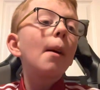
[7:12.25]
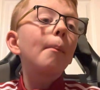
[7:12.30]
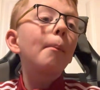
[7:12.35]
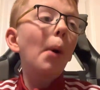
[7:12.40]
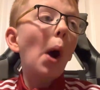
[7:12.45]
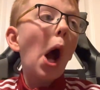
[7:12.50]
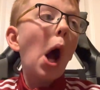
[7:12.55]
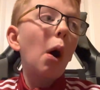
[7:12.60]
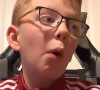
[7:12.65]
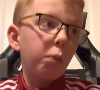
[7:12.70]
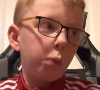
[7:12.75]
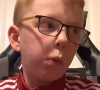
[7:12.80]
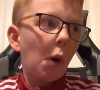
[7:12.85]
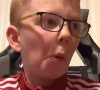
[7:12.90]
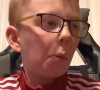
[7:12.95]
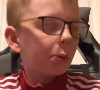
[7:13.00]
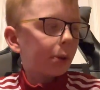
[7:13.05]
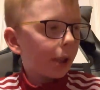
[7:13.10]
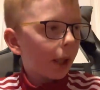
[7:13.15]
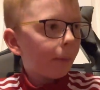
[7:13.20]
But
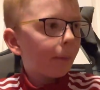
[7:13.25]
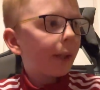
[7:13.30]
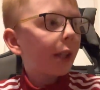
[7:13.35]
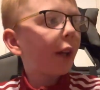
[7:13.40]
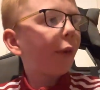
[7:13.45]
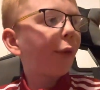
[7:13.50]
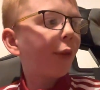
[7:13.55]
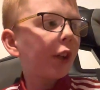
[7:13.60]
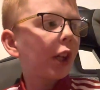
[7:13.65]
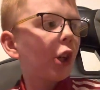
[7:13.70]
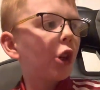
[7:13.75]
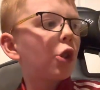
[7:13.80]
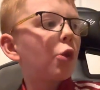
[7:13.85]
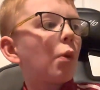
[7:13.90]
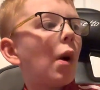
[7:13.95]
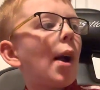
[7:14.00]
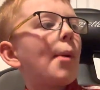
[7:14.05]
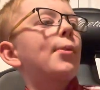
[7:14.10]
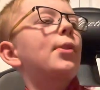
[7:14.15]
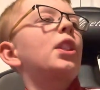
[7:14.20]
I'm going to finish what I'm